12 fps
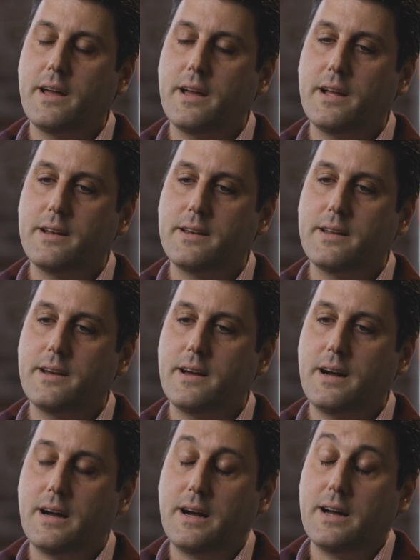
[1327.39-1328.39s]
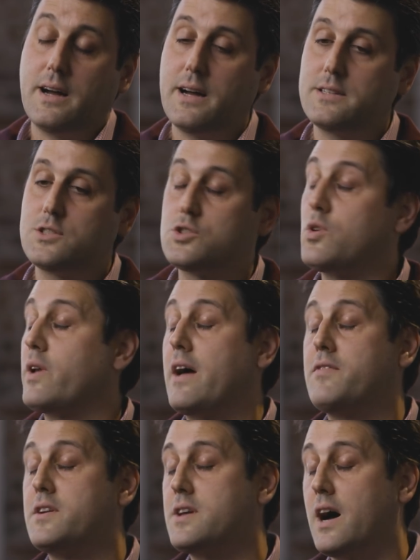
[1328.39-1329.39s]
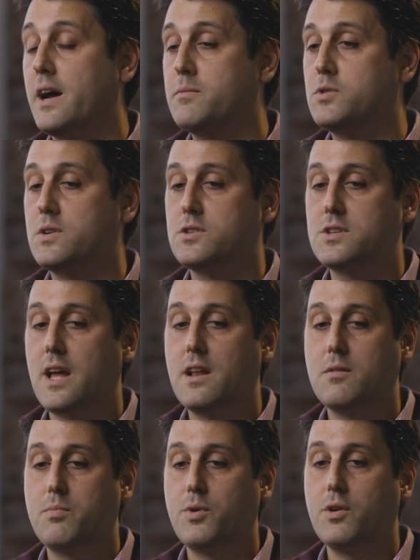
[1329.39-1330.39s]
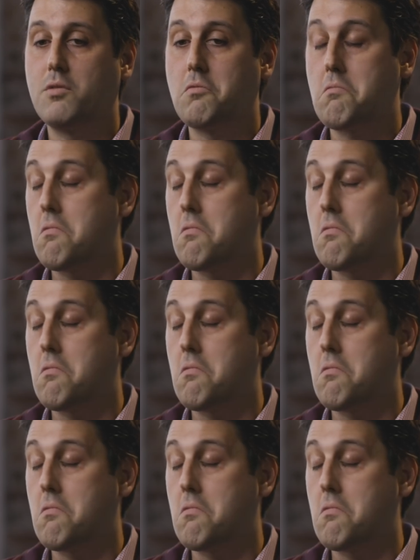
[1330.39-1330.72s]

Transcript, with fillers: And I just don't have the time to understand it, but